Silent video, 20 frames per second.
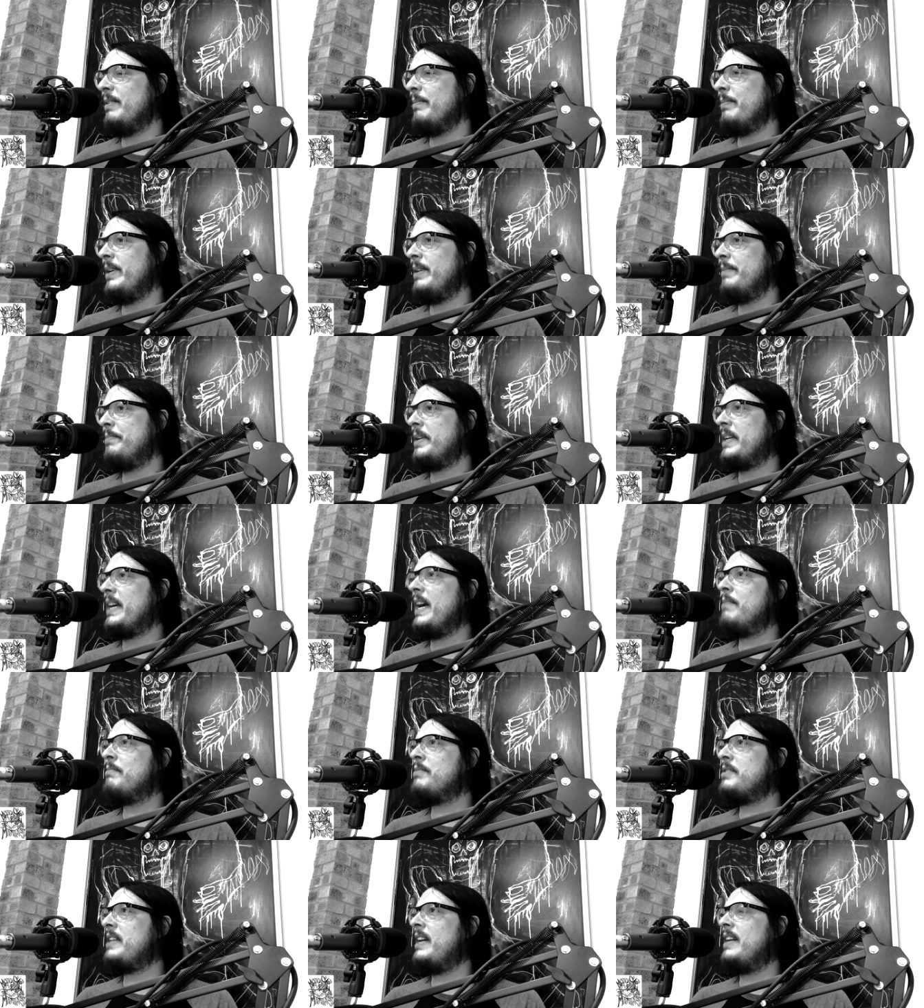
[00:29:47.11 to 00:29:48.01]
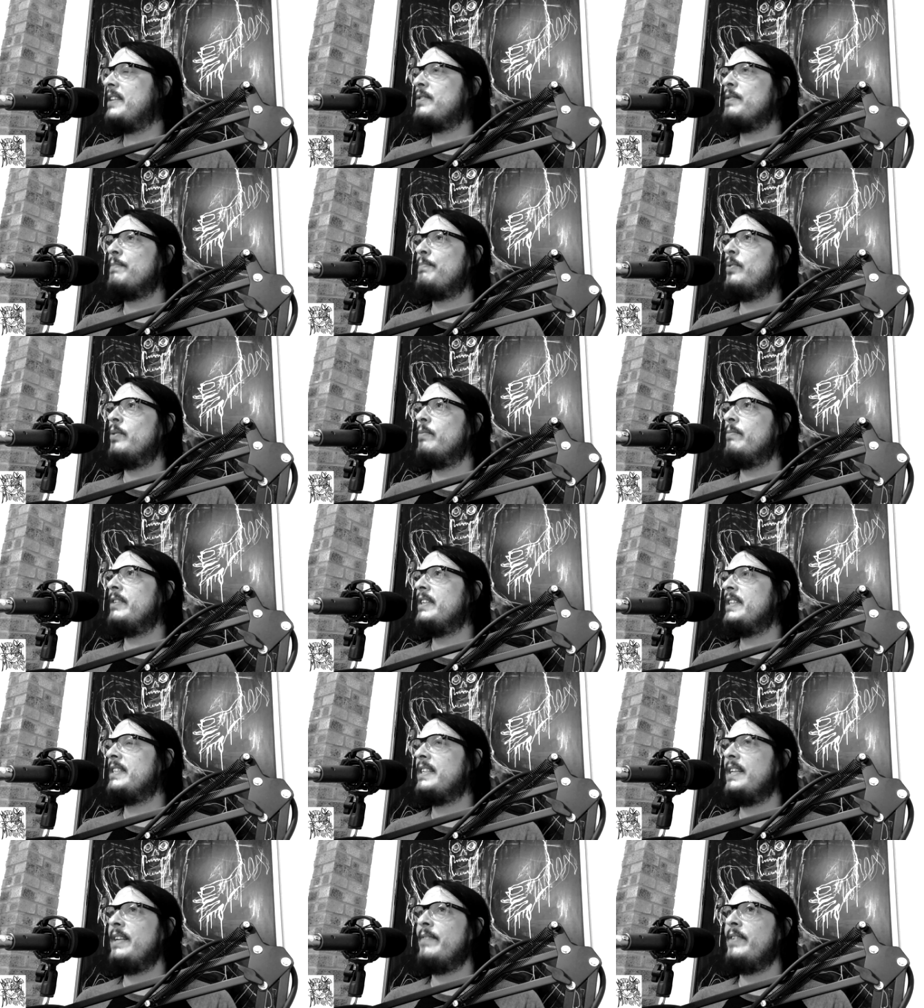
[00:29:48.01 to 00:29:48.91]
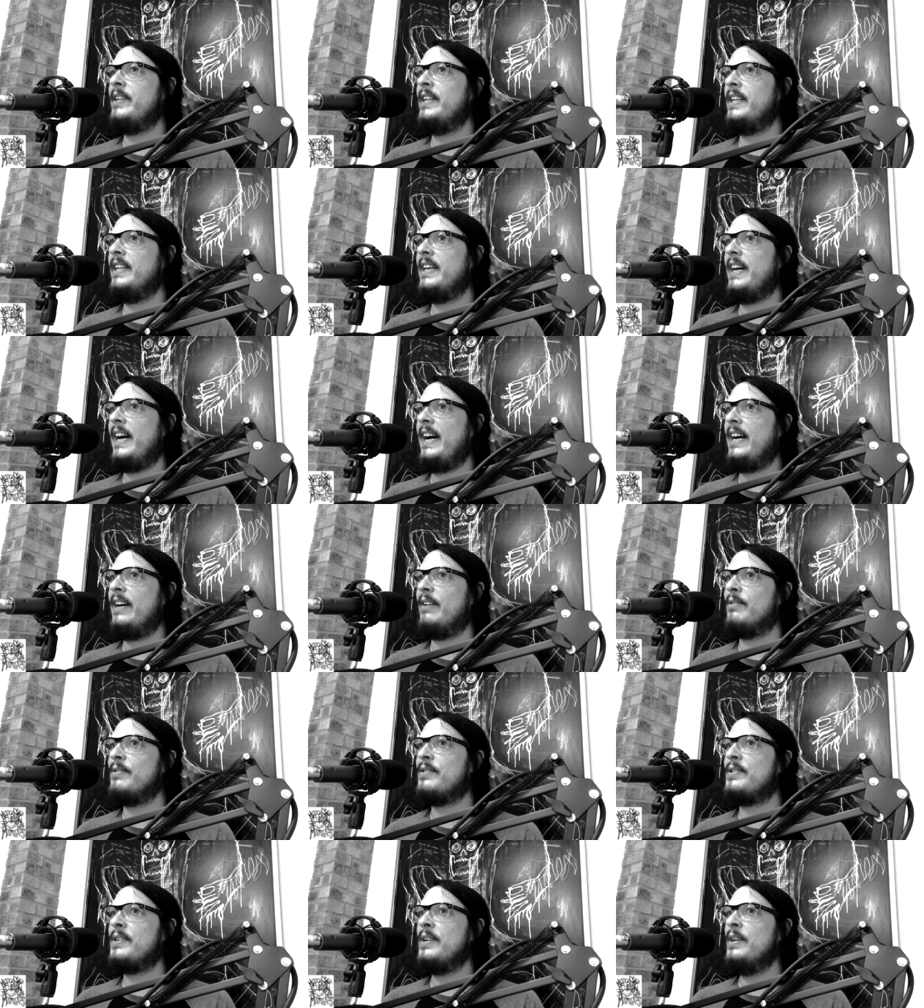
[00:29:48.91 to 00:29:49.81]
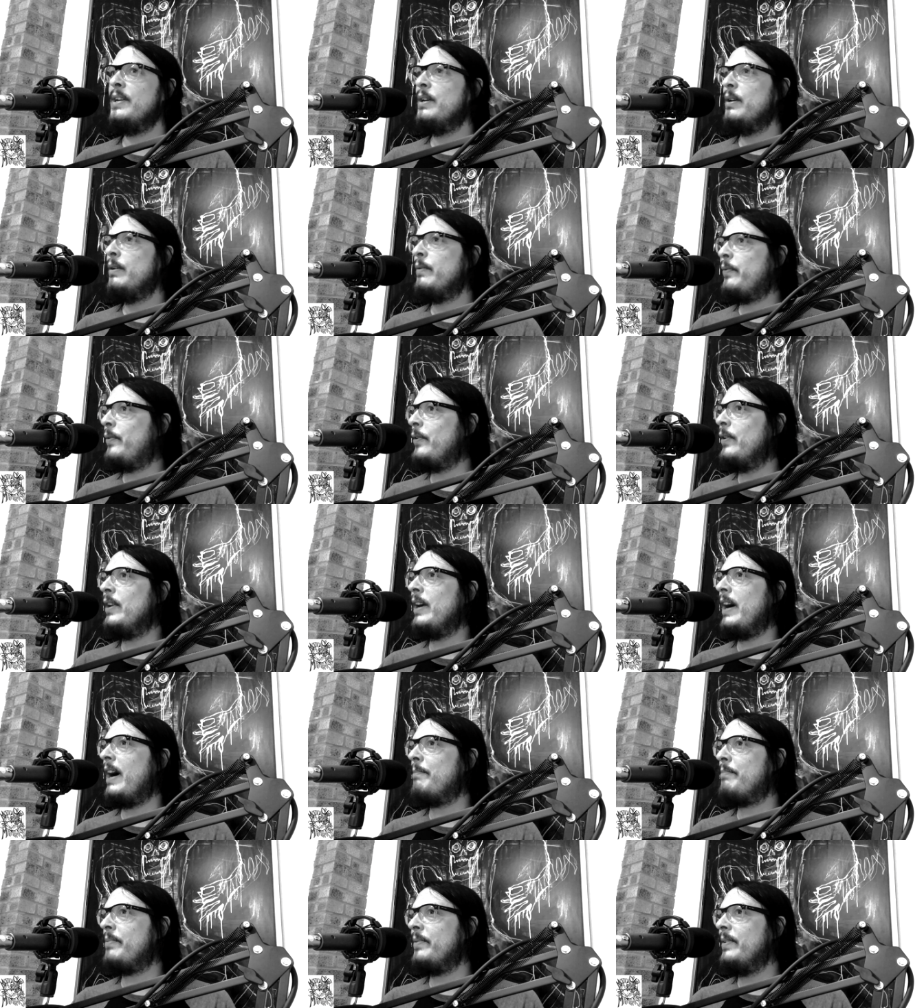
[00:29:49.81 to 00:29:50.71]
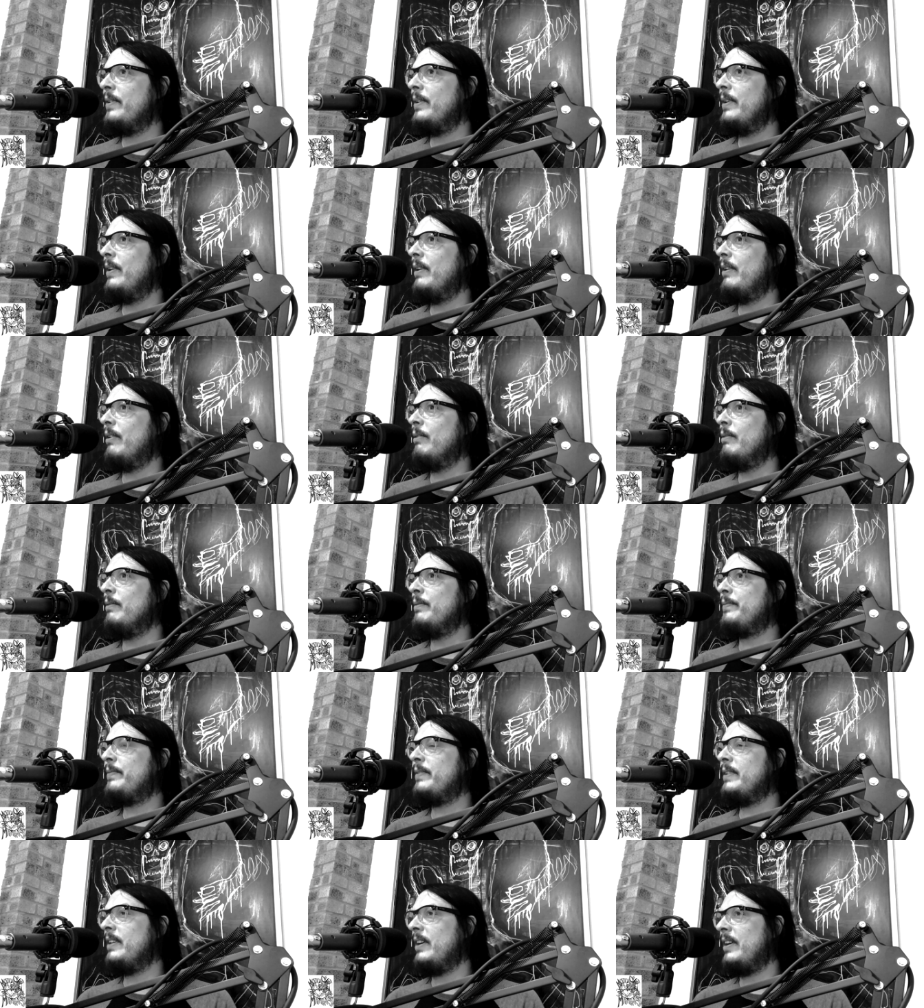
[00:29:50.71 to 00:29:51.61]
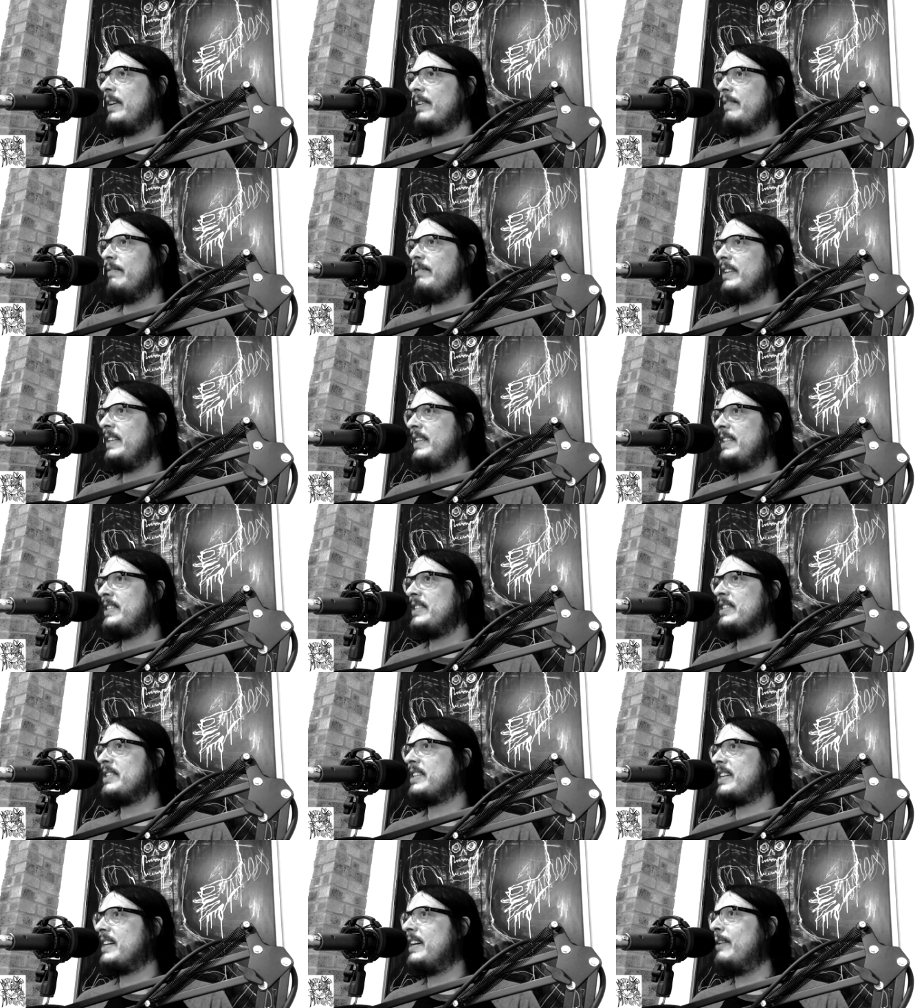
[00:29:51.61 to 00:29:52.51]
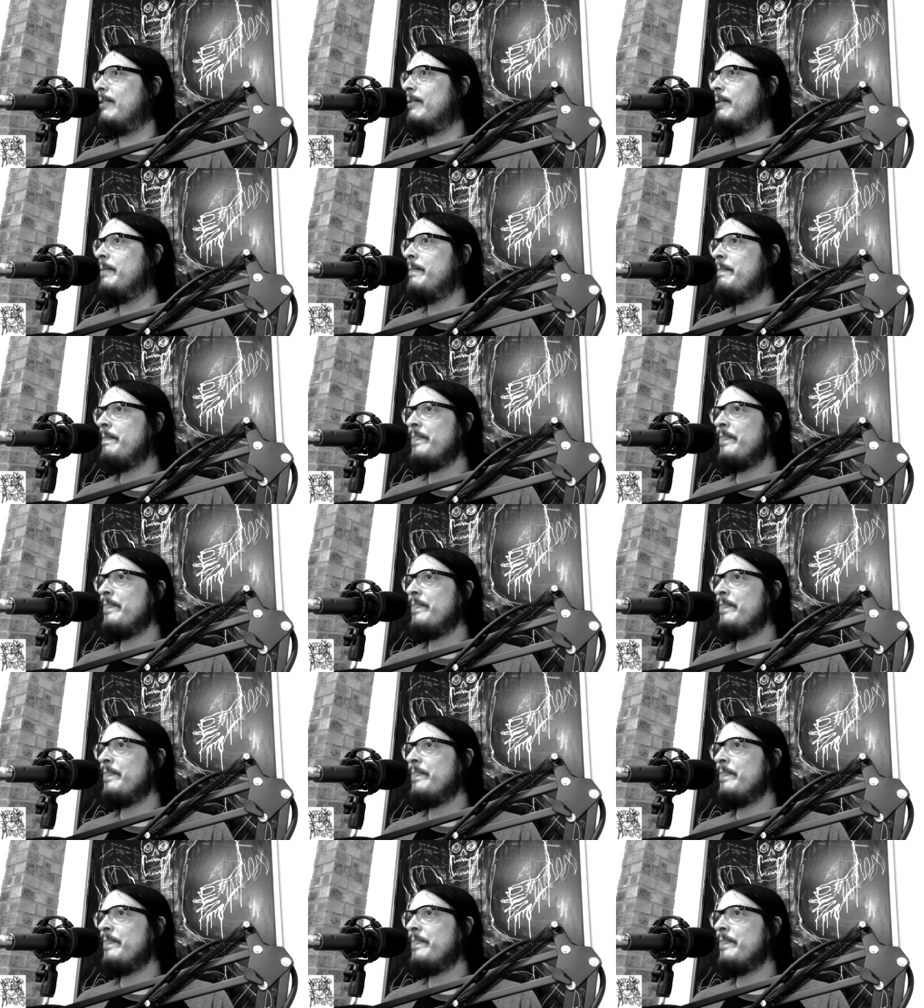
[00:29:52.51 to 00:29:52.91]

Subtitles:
But it becomes down to a point when he's living in a house full up of like a religious cult,